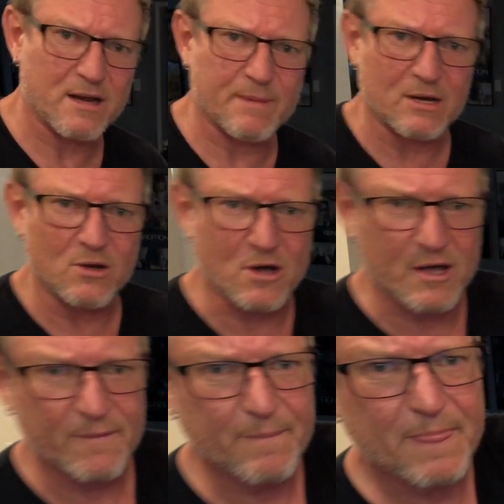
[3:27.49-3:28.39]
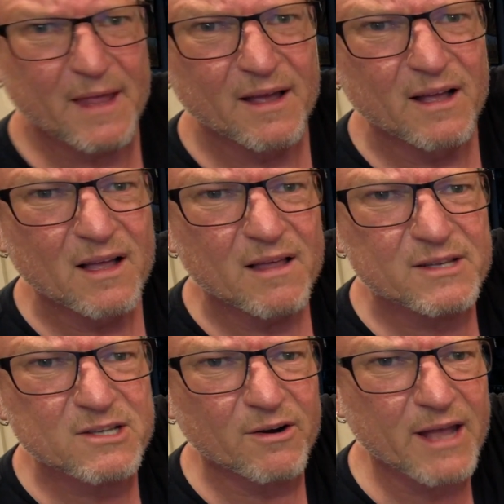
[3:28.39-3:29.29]
But look,
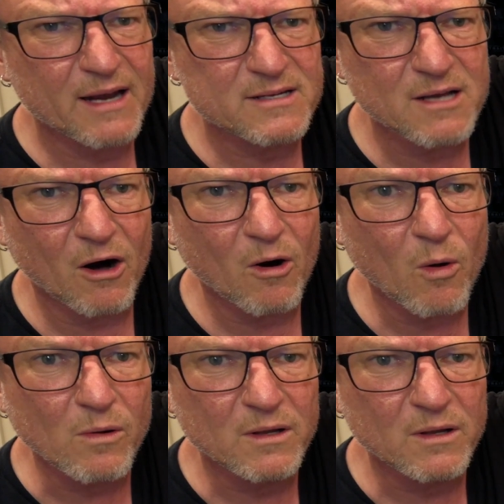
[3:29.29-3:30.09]
this coriander is whole.